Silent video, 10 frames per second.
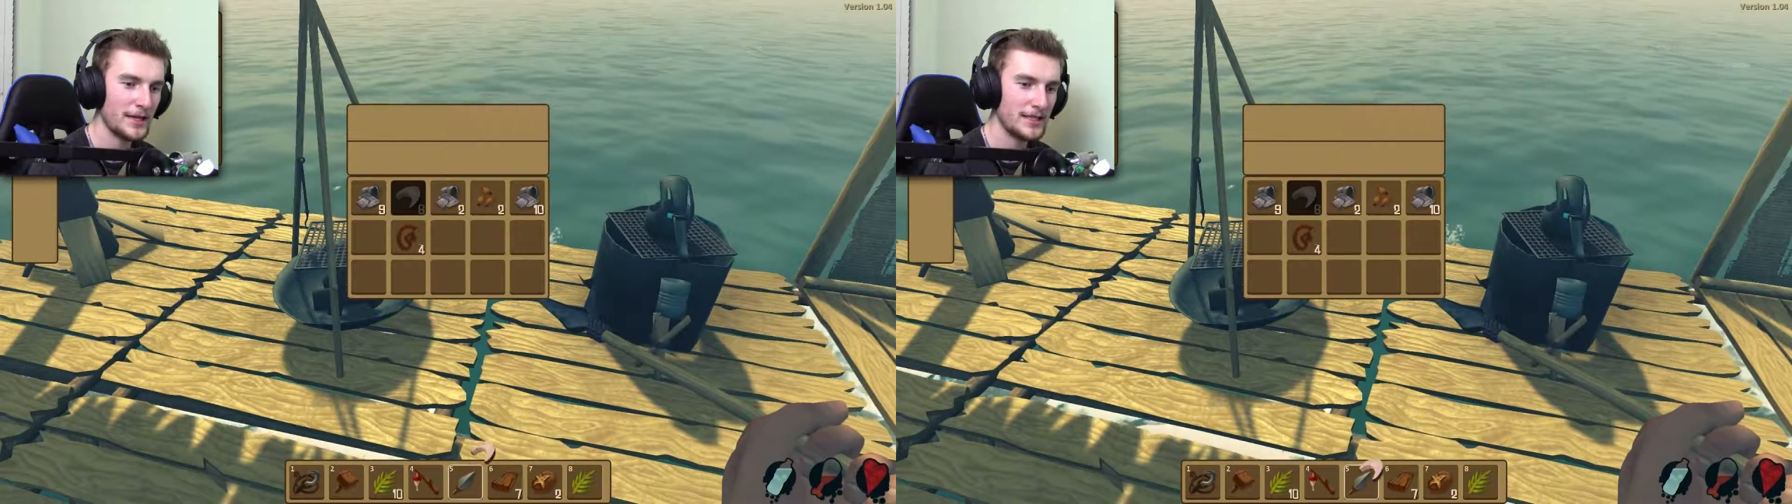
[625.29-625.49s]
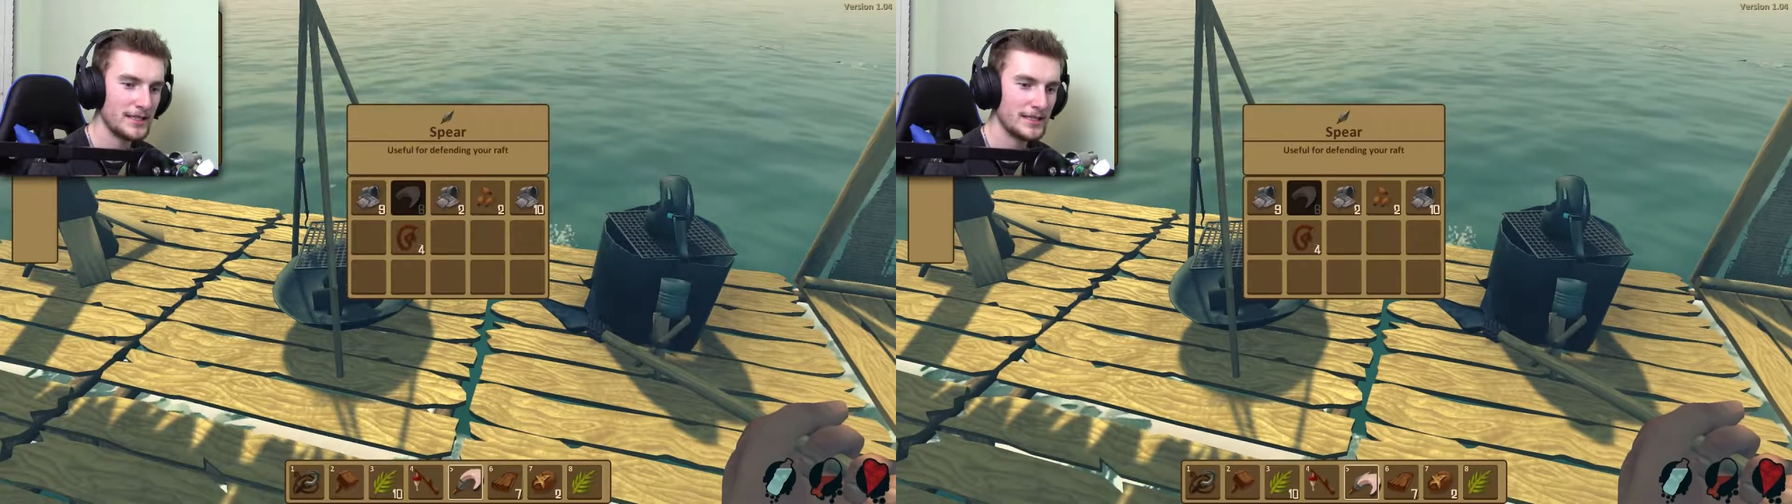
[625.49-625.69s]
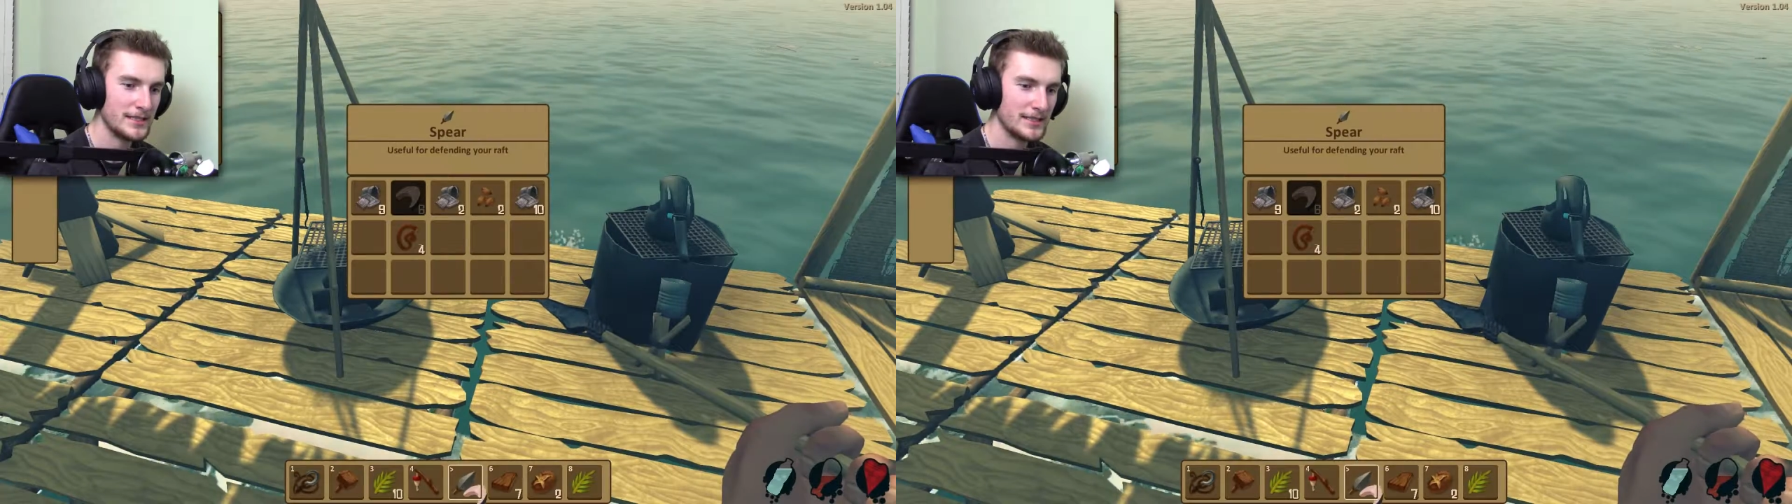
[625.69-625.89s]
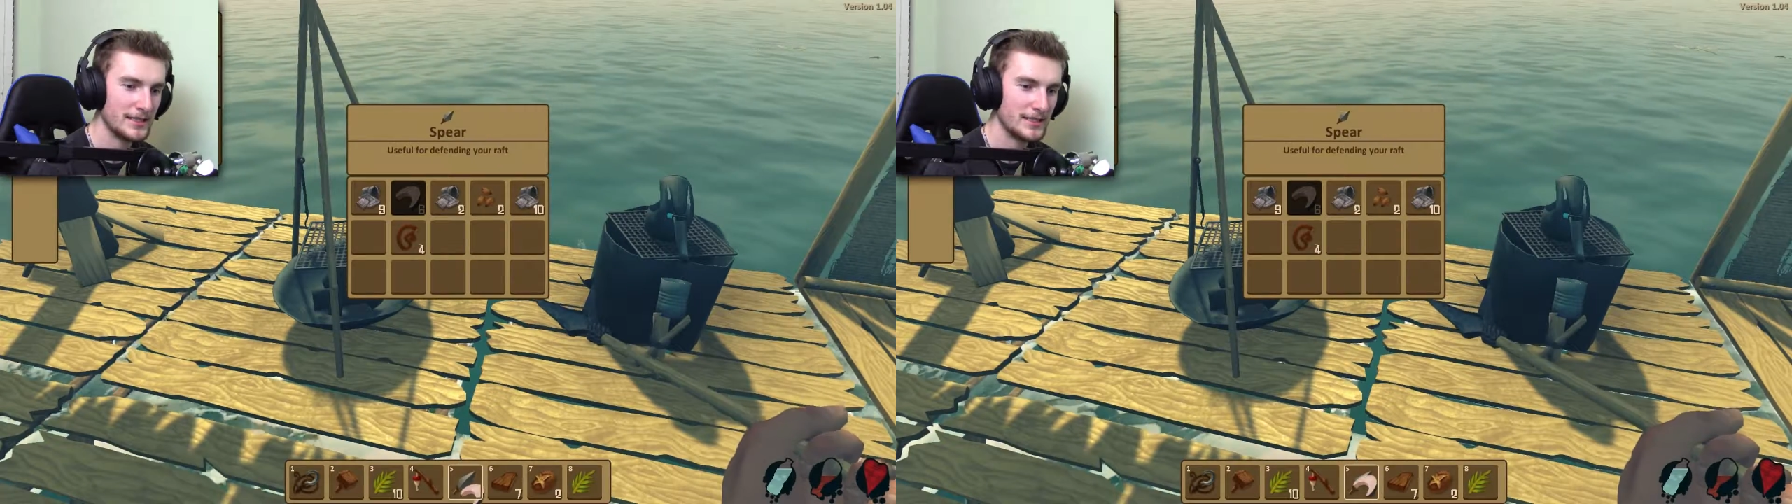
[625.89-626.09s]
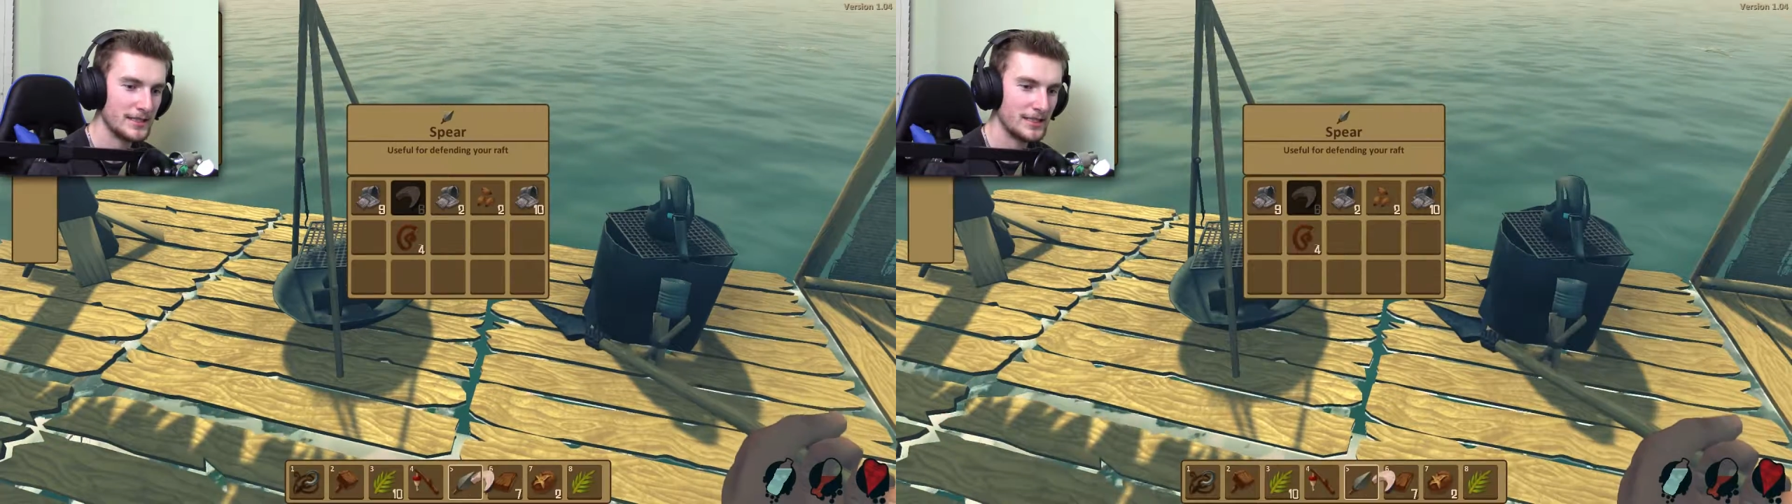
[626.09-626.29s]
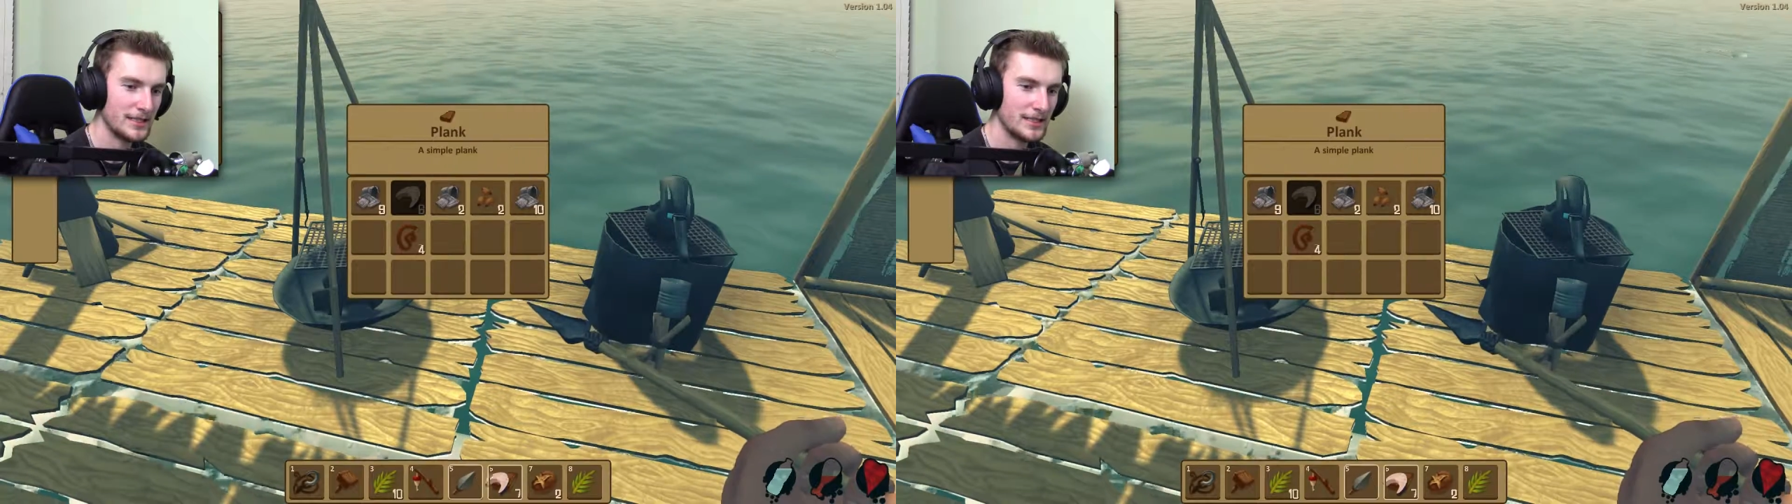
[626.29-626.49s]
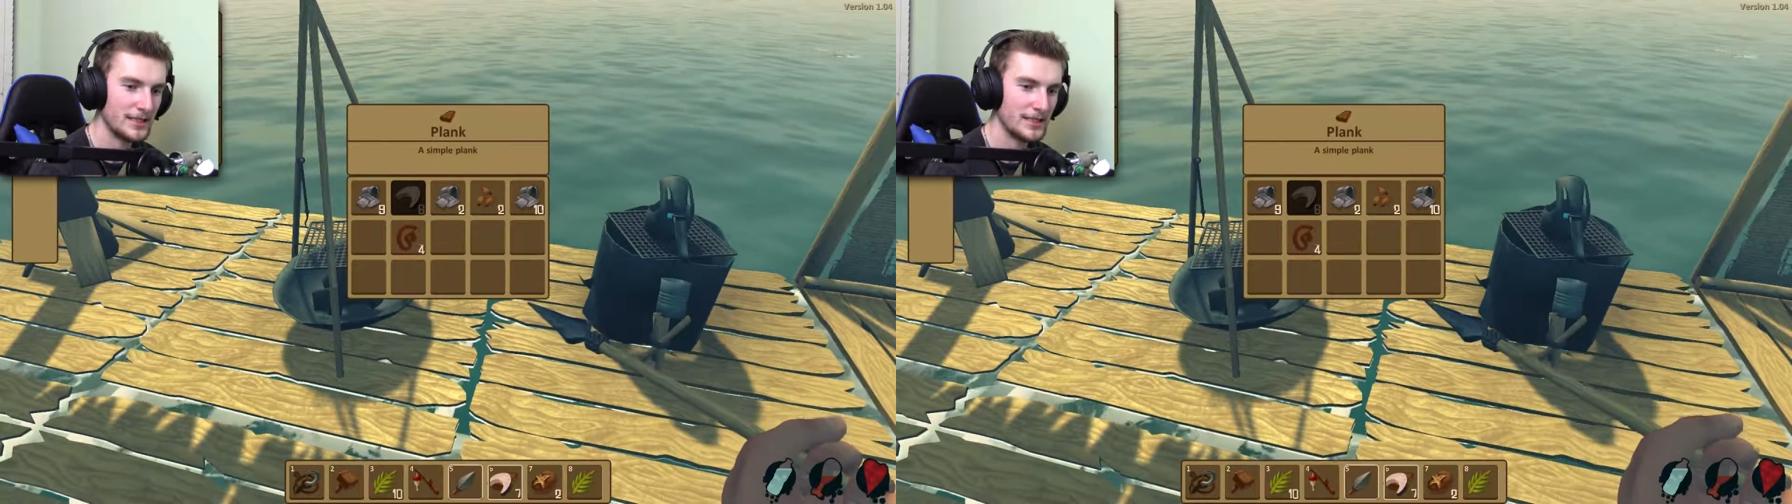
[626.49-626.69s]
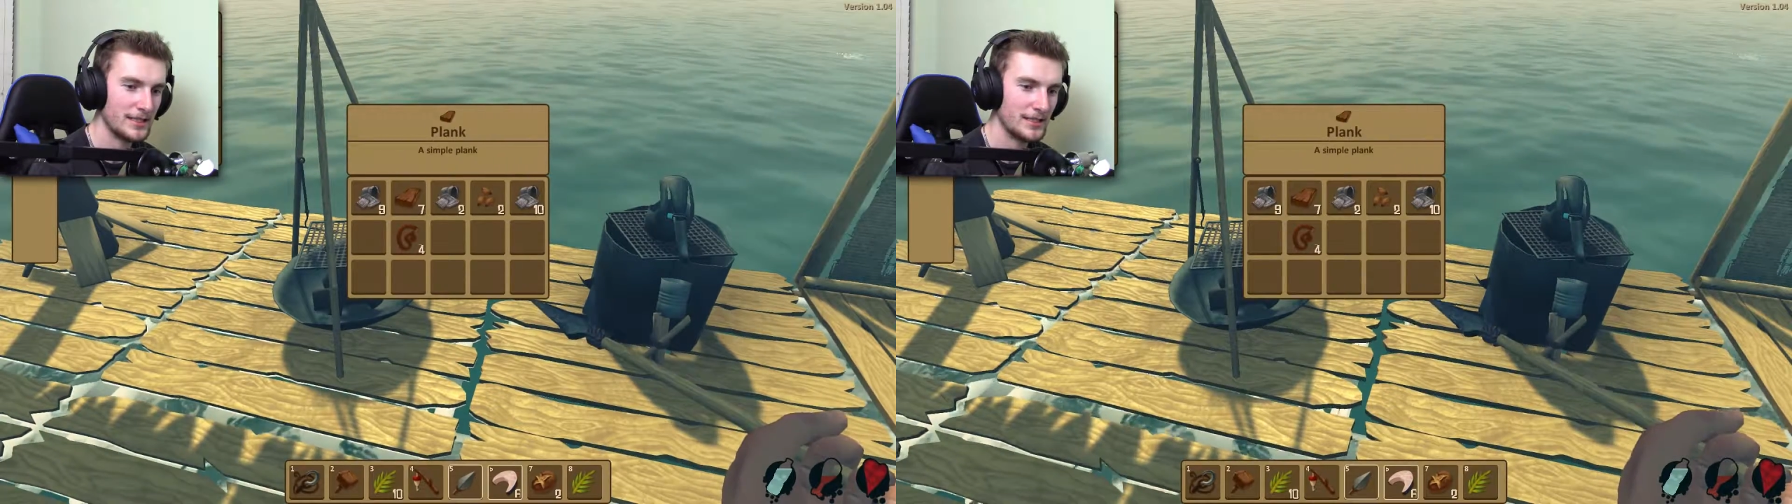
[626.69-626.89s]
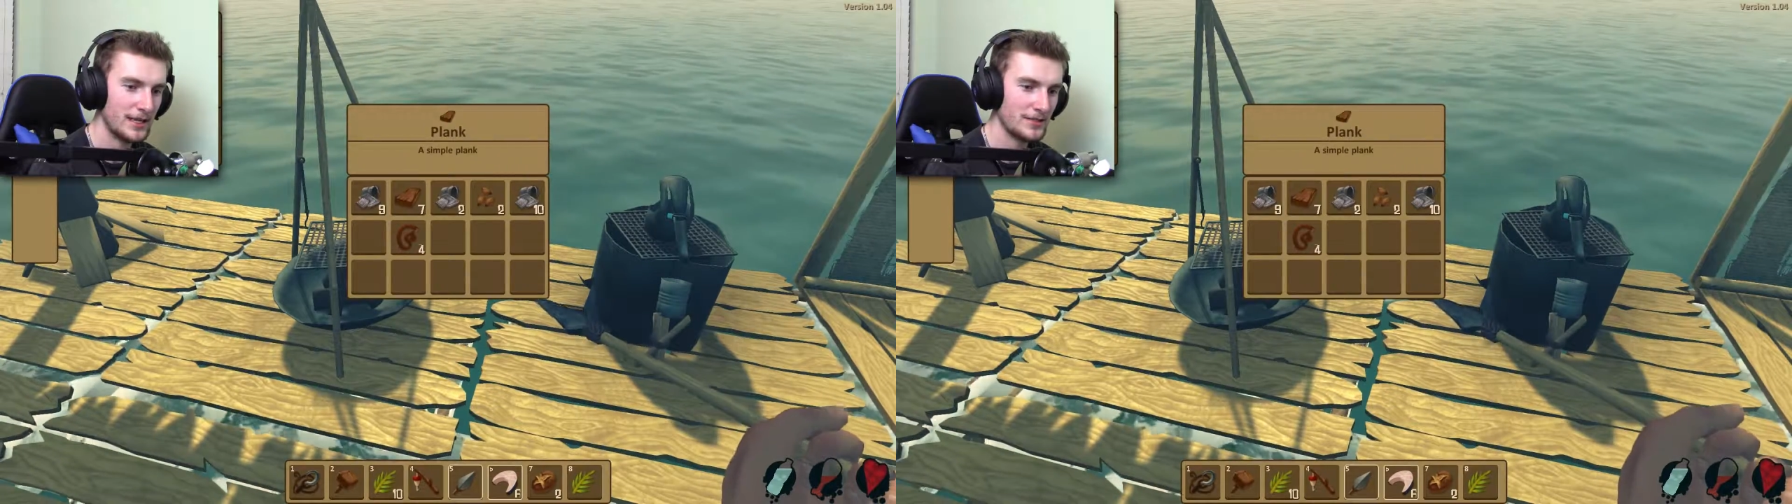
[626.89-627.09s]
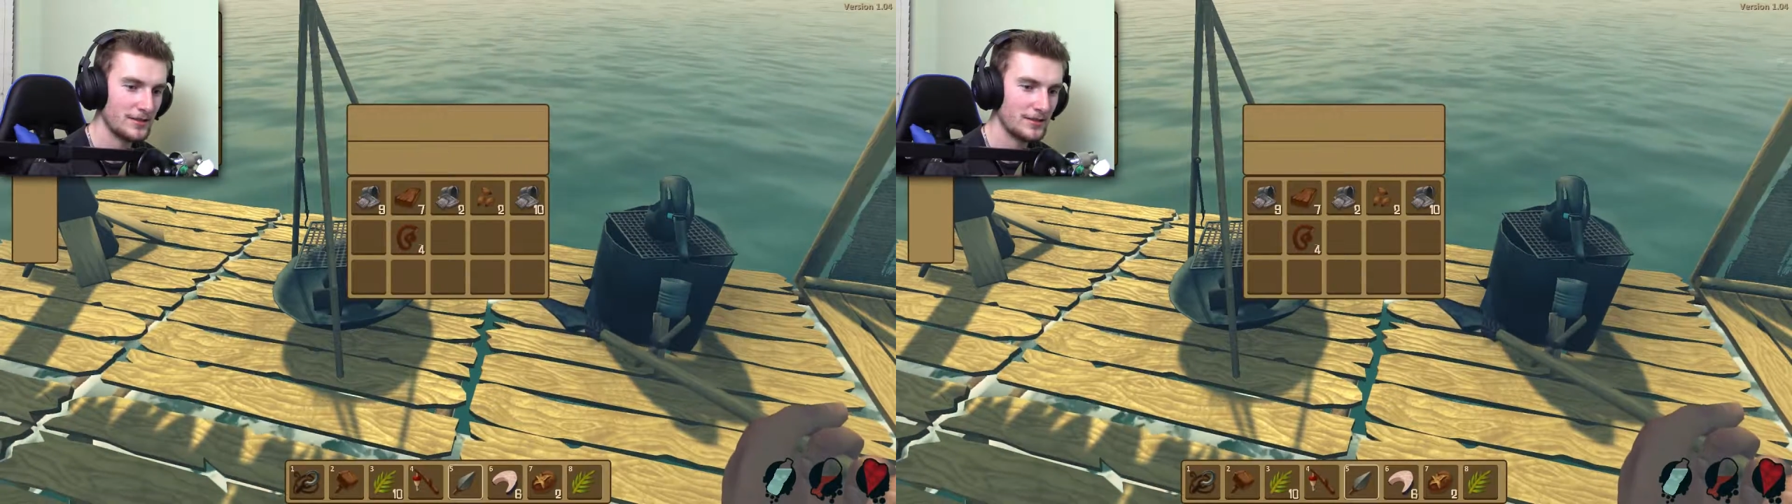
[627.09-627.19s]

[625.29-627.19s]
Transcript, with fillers: meat. That's